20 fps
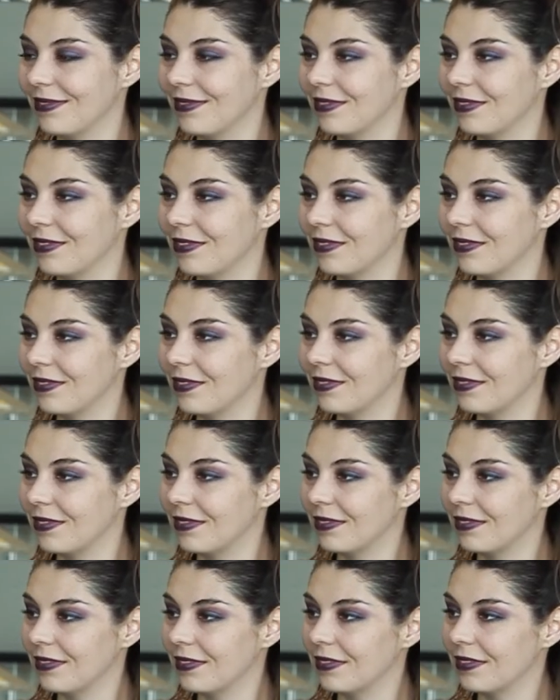
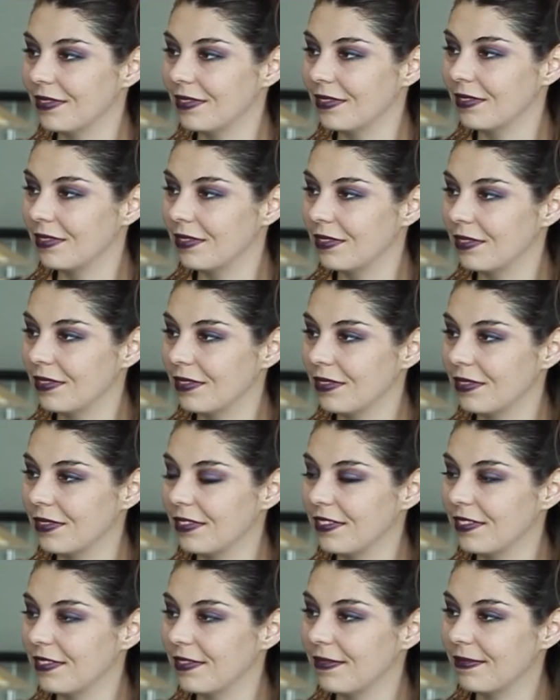
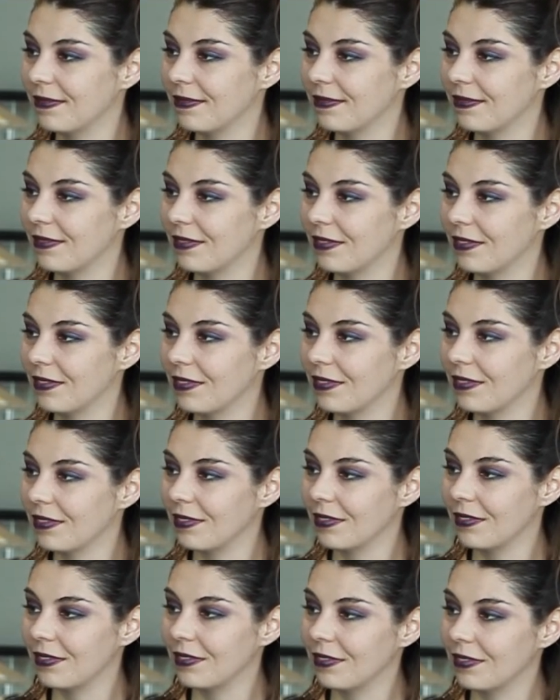
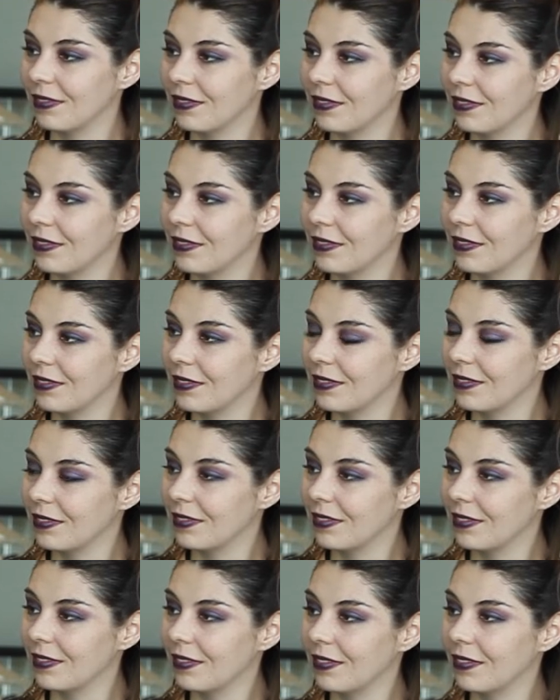
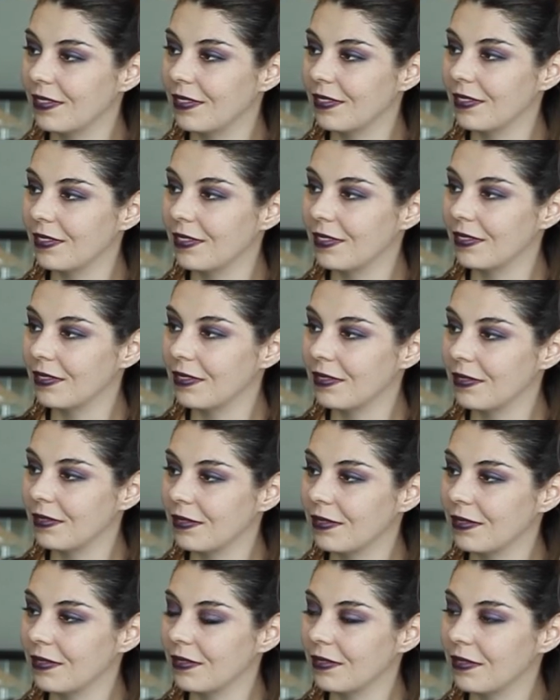
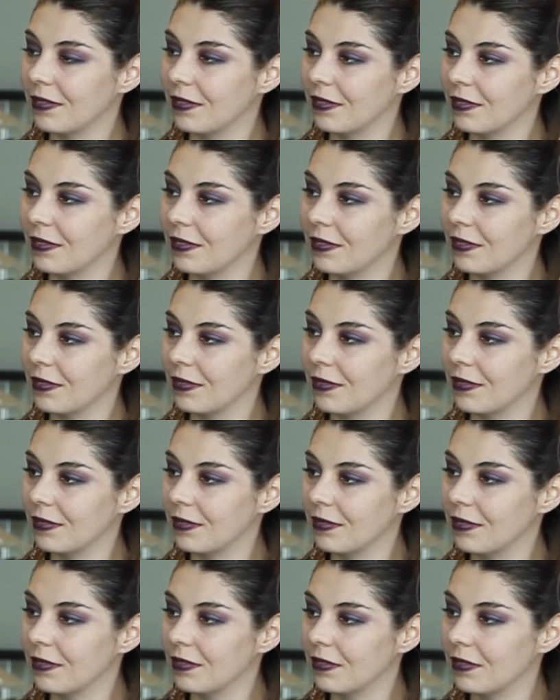
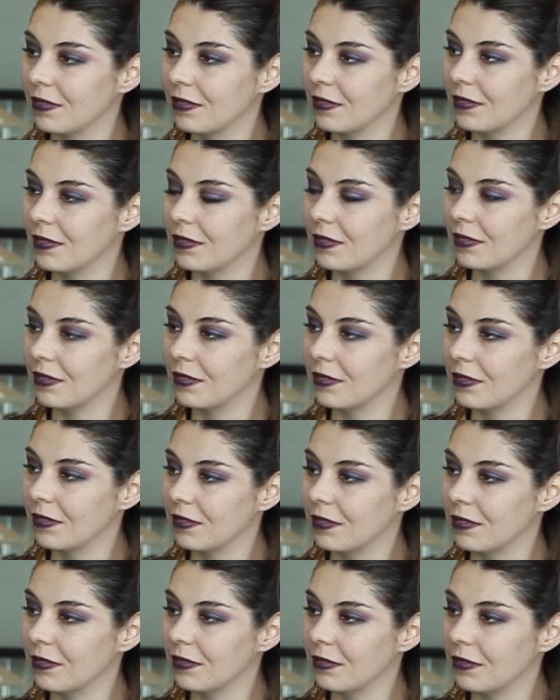
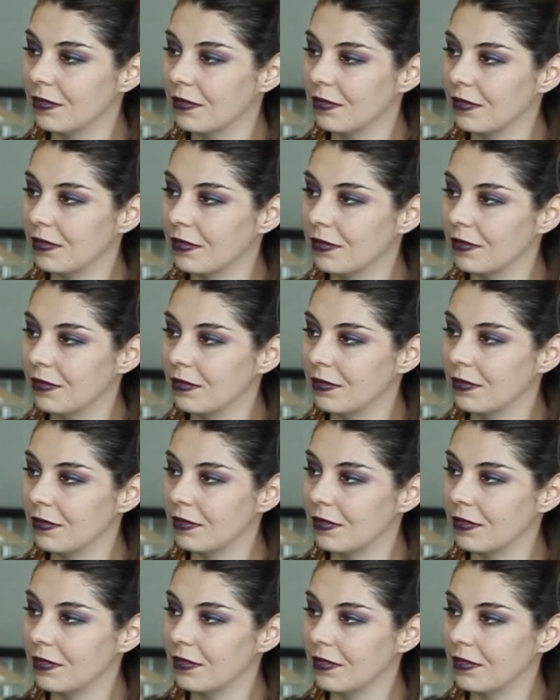[no speech]